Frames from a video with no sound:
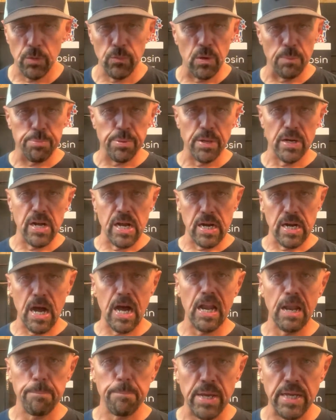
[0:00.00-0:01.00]
we put on a
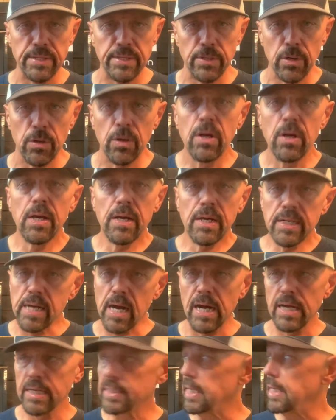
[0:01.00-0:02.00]
jalapeno
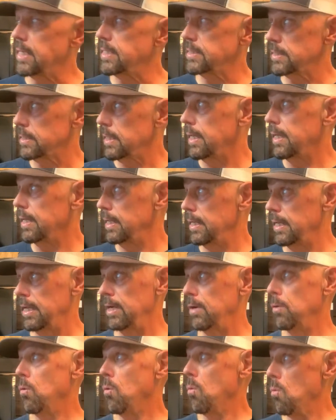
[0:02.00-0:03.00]
contest, and
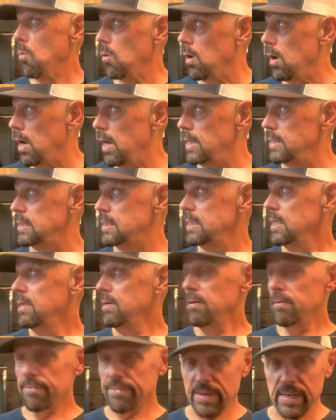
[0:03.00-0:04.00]
it was
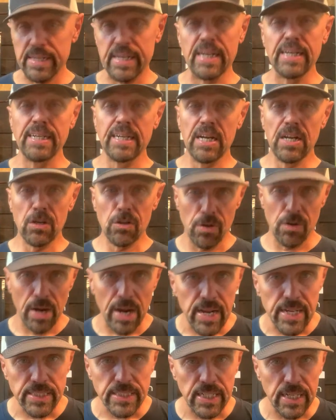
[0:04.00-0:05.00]
freaking
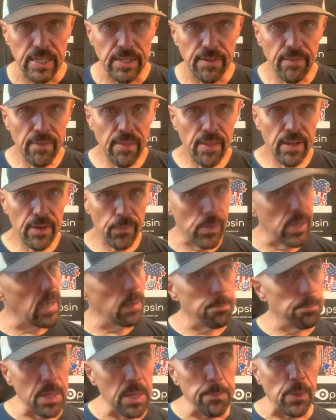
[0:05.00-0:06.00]
crazy. We
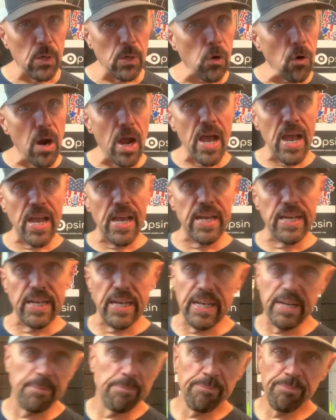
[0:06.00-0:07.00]
had people crying,
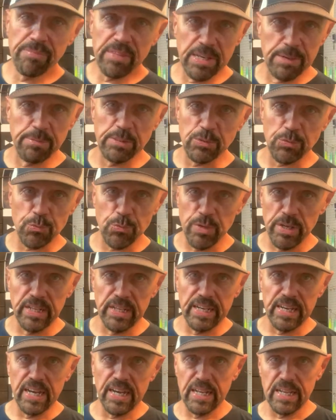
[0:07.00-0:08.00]
and it was
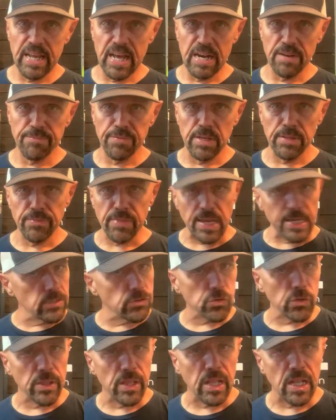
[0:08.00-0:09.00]
really a lot of fun. Thanks
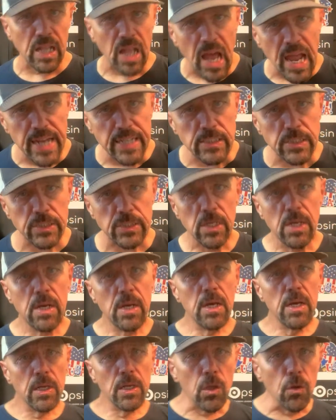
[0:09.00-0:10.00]
for the likes.
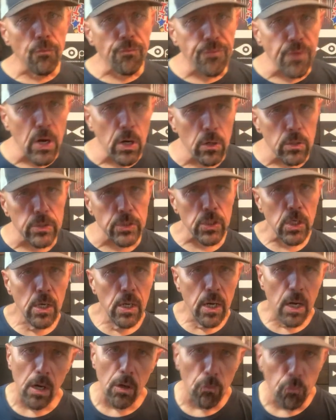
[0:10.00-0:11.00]
You folks
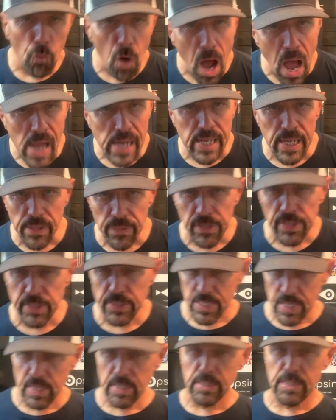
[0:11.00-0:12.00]
are rocking this
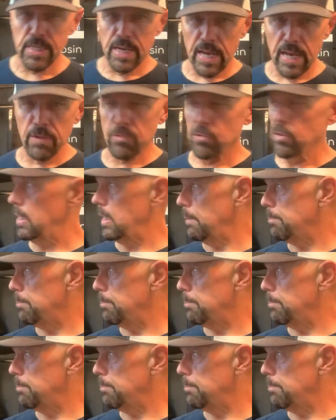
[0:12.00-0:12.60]
thing tonight. Really